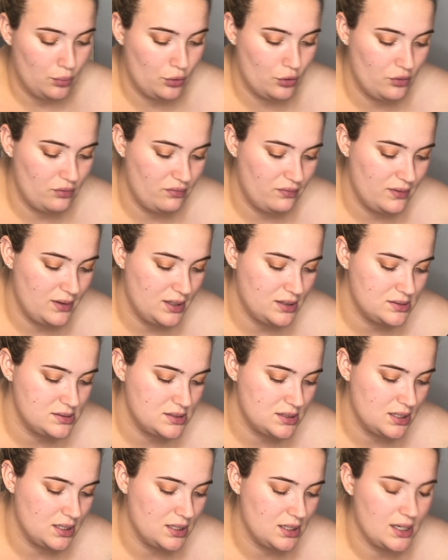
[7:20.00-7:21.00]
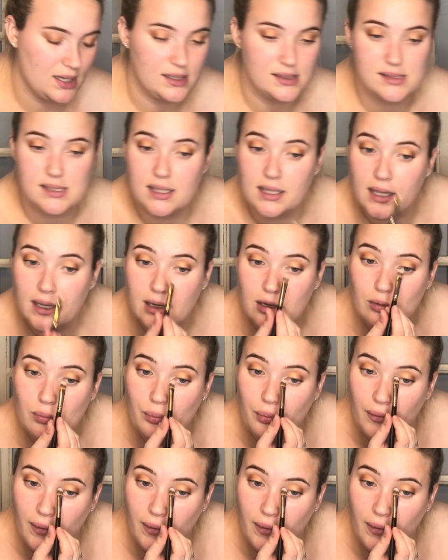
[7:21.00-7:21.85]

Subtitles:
Perfect. And as I kind of